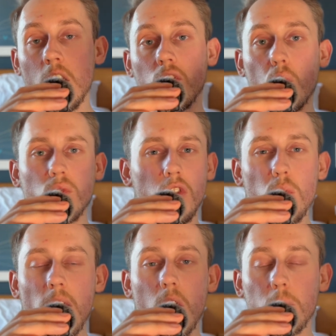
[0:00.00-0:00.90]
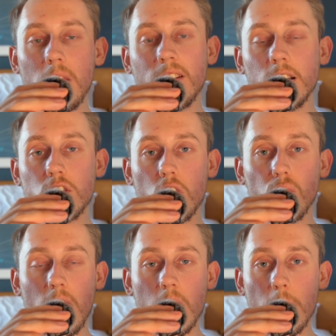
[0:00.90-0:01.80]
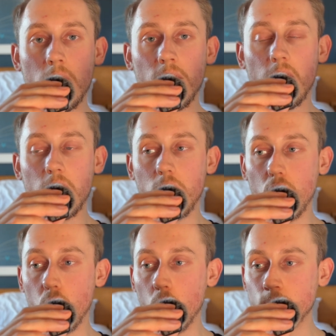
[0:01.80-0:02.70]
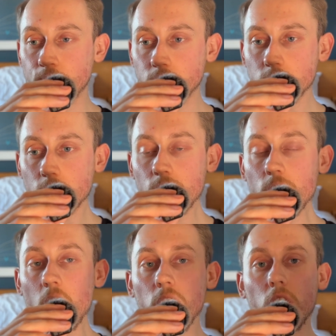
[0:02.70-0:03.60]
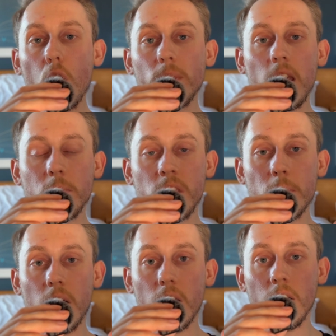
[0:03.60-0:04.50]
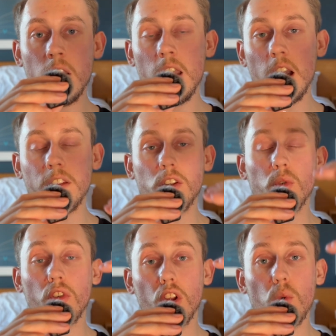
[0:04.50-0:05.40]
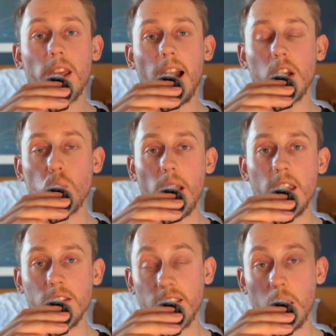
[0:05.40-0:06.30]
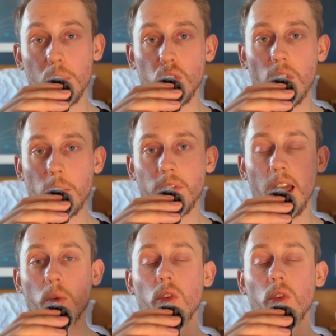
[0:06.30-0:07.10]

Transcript: So to do that, I would basically just recommend that you start with the empty bar, and then you slowly add weight and taper the reps down.